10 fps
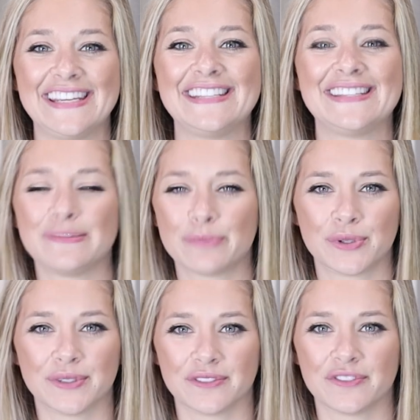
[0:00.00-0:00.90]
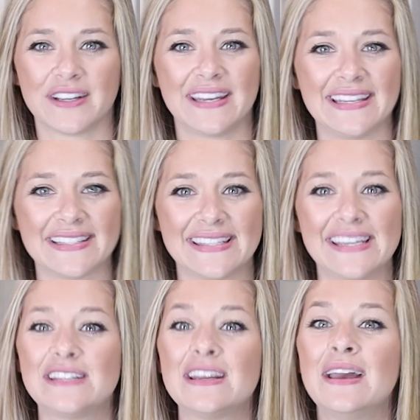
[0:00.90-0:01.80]
is important for getting
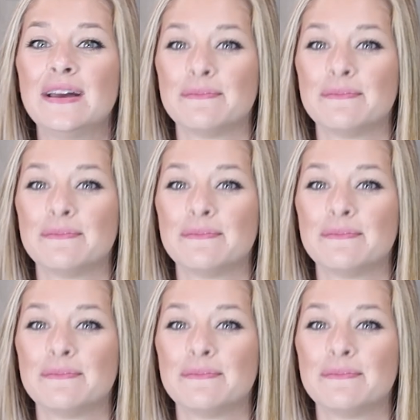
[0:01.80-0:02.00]
seen